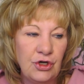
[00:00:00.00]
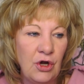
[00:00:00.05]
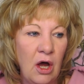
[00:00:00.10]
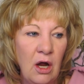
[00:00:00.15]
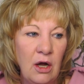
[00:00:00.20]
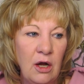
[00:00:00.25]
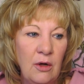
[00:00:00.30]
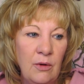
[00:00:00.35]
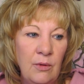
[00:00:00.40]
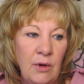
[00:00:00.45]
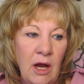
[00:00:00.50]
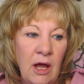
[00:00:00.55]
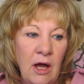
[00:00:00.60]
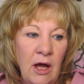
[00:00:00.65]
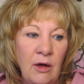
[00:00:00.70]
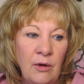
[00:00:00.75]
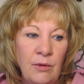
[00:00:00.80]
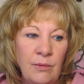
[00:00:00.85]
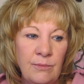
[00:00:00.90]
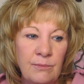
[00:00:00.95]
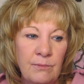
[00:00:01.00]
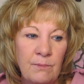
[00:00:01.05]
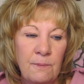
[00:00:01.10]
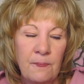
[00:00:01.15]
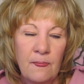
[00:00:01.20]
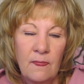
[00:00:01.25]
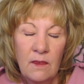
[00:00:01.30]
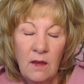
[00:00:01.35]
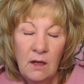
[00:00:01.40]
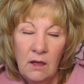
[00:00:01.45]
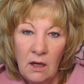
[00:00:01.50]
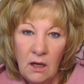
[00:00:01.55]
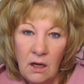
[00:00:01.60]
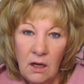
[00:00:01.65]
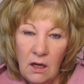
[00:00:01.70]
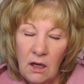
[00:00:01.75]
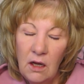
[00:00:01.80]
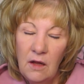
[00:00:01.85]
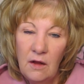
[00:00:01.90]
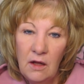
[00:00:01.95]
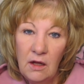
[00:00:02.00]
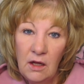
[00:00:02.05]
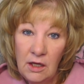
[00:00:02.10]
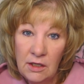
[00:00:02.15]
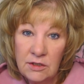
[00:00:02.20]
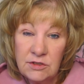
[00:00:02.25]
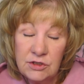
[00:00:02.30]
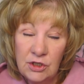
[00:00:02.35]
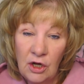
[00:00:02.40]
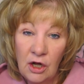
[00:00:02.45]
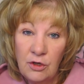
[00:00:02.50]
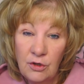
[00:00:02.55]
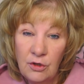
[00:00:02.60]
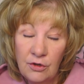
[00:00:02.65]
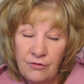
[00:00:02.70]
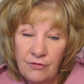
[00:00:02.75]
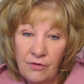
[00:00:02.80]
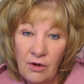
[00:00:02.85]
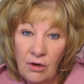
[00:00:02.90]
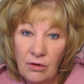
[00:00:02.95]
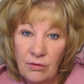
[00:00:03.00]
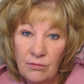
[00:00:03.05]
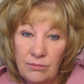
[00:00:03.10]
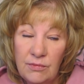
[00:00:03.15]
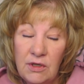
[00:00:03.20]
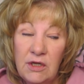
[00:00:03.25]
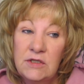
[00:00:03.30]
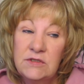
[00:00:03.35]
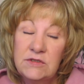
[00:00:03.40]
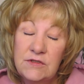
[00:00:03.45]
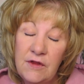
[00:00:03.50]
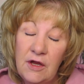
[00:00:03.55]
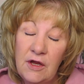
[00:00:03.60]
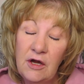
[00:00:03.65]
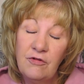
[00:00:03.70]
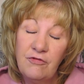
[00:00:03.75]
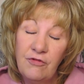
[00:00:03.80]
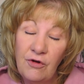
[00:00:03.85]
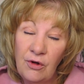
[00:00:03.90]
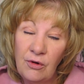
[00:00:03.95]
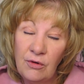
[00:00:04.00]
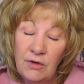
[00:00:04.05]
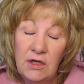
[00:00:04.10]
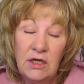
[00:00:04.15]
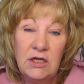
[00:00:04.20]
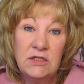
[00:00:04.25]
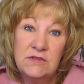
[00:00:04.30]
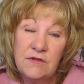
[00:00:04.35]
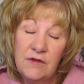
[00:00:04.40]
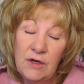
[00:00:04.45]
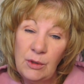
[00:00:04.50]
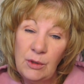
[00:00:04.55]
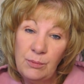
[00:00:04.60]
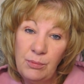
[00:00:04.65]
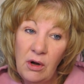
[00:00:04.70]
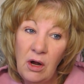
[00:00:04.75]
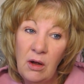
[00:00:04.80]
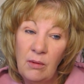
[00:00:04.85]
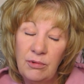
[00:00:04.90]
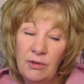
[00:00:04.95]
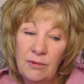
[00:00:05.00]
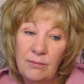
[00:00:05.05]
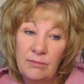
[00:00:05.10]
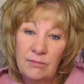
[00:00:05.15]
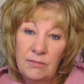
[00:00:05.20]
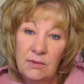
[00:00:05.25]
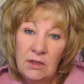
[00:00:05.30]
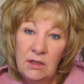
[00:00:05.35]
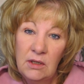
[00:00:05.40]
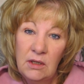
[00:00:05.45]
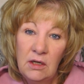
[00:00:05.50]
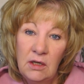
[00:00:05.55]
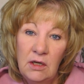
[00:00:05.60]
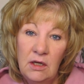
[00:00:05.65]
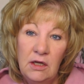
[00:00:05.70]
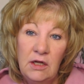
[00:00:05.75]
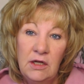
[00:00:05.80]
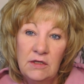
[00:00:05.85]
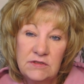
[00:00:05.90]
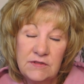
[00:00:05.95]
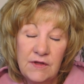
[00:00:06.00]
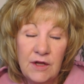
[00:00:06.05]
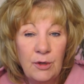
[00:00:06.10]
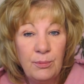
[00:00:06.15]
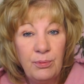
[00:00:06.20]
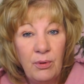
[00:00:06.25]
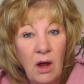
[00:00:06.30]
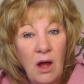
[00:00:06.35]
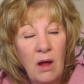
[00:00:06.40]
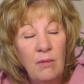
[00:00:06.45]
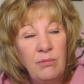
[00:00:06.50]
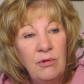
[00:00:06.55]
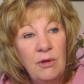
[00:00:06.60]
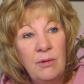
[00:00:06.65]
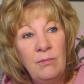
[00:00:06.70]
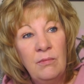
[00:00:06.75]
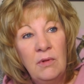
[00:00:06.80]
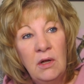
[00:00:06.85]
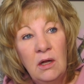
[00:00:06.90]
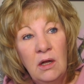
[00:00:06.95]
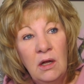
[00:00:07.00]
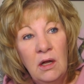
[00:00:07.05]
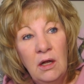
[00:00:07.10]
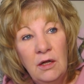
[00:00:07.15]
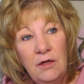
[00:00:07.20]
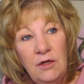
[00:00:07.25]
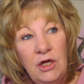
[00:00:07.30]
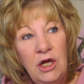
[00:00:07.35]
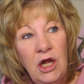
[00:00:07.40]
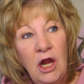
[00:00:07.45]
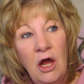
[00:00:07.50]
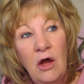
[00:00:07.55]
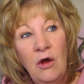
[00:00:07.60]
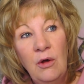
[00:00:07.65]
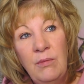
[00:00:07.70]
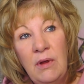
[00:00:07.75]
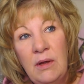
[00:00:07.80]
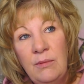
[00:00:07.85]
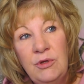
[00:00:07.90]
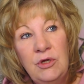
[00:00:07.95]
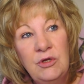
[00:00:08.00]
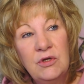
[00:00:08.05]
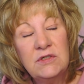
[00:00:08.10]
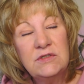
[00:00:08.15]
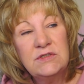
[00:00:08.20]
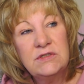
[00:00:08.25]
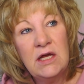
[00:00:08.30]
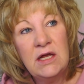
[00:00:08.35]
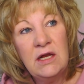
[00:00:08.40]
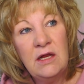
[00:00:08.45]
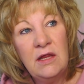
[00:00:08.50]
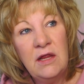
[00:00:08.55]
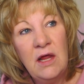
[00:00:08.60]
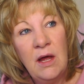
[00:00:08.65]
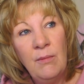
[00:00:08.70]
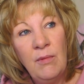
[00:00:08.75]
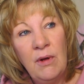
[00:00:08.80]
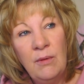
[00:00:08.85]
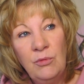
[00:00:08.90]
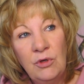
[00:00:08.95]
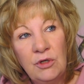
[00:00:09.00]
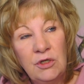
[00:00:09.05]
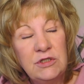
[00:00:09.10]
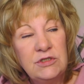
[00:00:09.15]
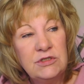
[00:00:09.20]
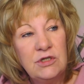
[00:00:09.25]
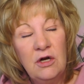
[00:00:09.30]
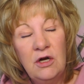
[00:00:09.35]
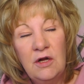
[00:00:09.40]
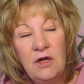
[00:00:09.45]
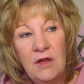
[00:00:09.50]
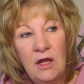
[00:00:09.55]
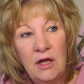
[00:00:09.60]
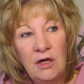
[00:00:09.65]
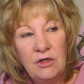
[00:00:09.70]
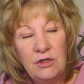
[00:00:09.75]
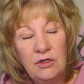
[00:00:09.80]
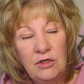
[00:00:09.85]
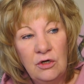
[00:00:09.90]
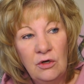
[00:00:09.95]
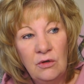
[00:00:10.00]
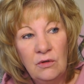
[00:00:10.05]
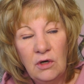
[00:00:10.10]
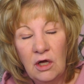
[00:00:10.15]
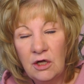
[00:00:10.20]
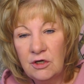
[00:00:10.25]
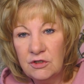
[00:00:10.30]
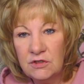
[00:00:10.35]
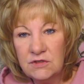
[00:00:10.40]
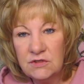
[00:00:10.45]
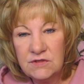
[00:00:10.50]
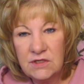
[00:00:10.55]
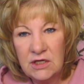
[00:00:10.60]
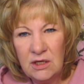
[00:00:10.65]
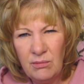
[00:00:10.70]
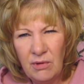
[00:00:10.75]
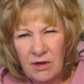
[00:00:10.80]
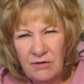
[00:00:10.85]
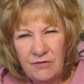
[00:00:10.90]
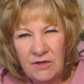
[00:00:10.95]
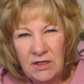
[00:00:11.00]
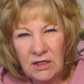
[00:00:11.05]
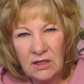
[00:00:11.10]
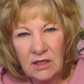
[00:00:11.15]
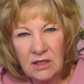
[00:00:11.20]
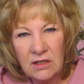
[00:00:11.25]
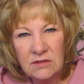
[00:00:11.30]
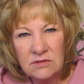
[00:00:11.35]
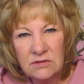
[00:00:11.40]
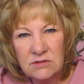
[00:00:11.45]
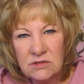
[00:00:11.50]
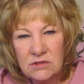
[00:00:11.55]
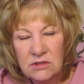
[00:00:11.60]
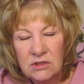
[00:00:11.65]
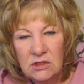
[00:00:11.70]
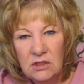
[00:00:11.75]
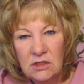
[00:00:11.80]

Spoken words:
not going out, it's not your fault. It's their fault. It's their problem. It's their problem You know, maybe you could say to them, I'm really sorry that you don't understand my feelings